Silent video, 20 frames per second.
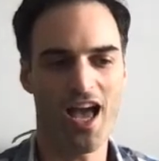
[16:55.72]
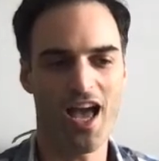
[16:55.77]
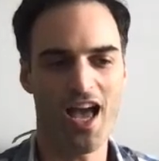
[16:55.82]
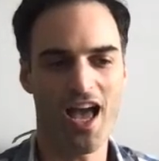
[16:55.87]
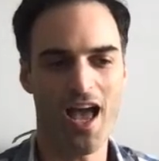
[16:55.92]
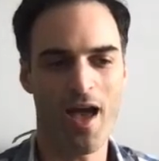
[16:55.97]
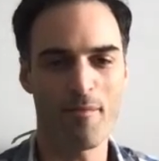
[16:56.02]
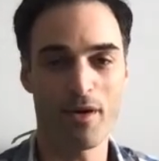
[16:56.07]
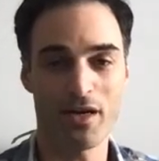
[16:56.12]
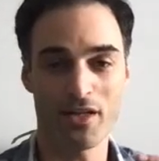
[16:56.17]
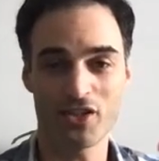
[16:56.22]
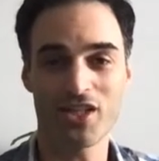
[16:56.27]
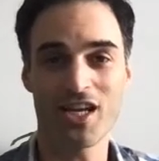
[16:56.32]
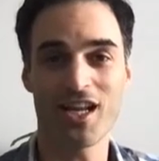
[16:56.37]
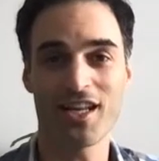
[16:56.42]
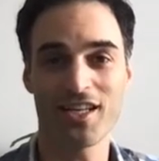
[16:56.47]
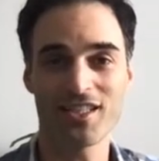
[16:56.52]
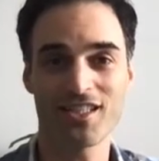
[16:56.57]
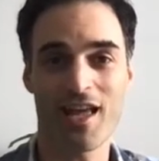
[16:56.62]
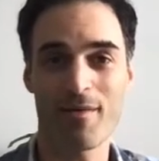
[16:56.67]
am I
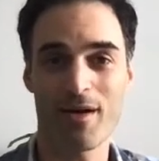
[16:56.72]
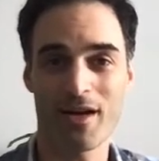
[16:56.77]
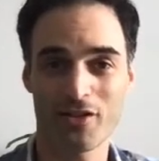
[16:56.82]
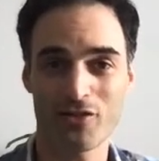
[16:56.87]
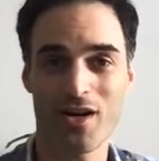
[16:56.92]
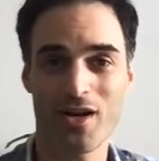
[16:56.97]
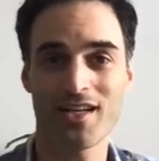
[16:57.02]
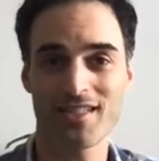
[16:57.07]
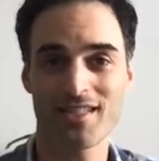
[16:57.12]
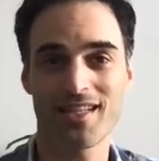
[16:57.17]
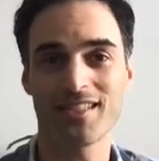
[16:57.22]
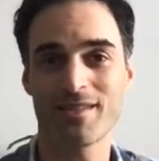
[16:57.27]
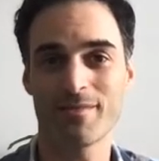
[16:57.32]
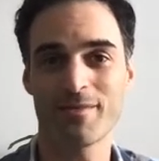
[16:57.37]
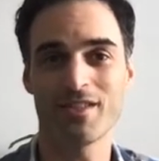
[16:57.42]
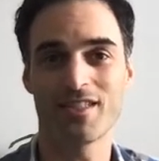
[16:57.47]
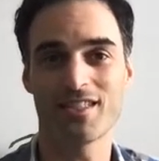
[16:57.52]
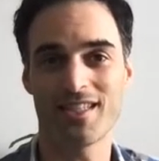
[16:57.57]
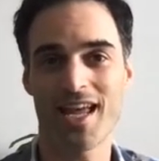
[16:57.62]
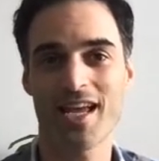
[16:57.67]
trying to sell
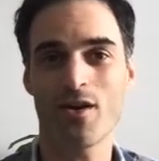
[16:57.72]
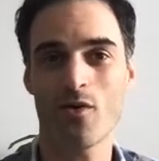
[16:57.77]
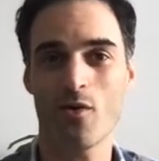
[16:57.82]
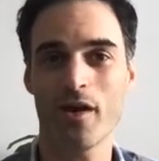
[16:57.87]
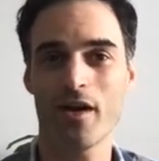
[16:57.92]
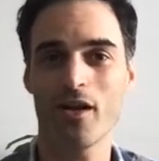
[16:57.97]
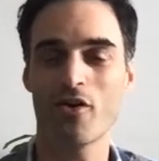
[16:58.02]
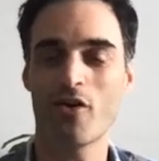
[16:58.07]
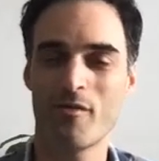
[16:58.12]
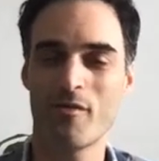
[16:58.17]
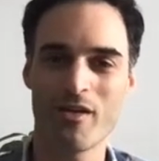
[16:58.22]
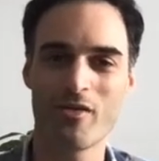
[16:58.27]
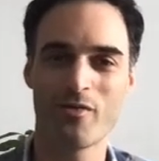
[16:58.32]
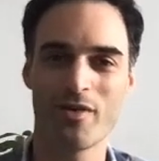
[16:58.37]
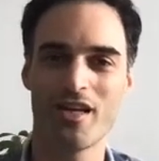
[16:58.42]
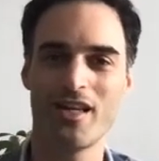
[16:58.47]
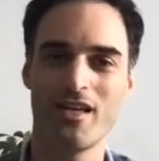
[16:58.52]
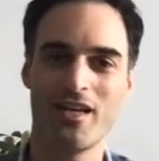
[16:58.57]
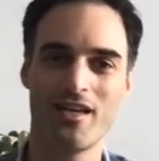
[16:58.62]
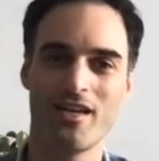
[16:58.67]
someone snake oil, or am I
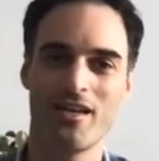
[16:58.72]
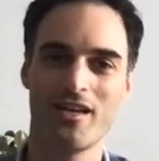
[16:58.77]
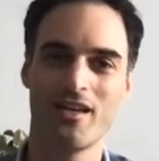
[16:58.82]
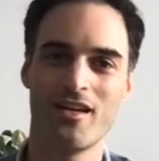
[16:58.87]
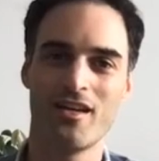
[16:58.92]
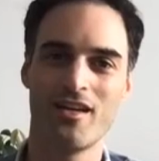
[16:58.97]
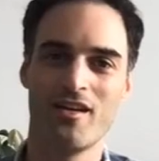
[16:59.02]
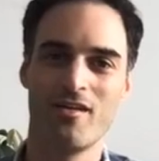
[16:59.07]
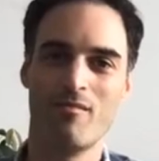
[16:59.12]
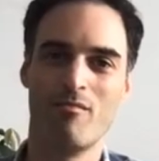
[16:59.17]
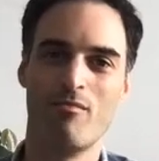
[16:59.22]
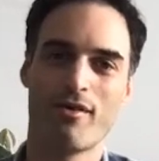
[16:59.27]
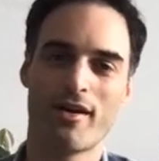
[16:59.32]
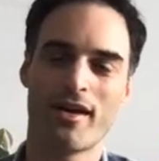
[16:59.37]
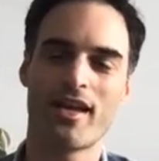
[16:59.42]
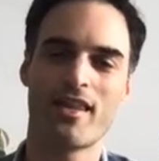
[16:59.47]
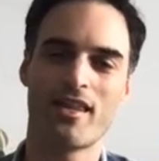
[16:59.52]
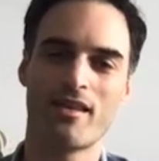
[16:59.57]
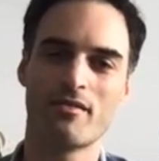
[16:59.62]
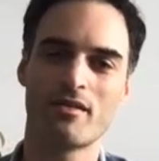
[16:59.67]
really
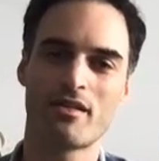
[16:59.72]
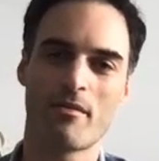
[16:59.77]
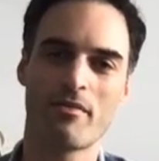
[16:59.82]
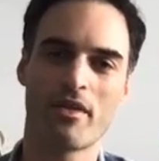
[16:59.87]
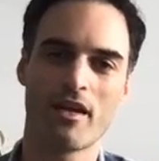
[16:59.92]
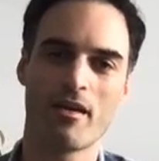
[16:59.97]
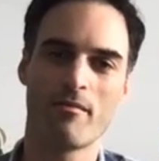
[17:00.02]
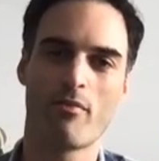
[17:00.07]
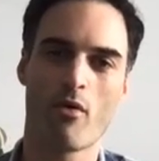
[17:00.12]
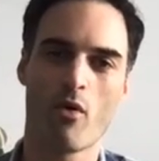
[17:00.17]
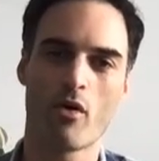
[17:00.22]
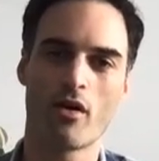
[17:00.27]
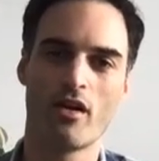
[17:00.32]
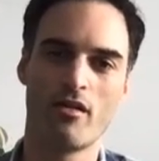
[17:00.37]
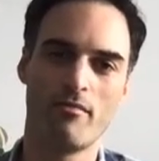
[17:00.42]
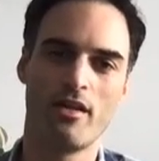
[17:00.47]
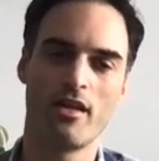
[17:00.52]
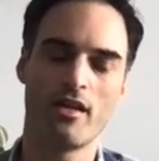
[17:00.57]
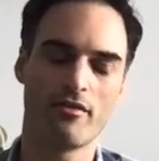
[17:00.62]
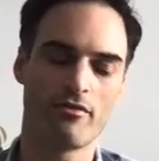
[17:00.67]
bringing them something important and
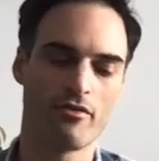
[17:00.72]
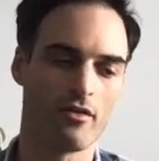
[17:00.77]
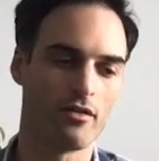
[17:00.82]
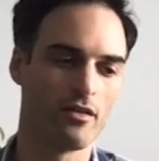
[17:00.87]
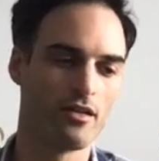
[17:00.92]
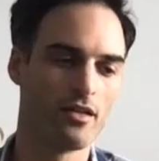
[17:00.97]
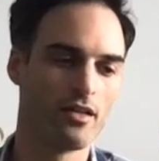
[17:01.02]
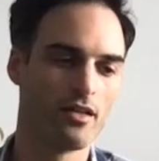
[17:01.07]
meaningful?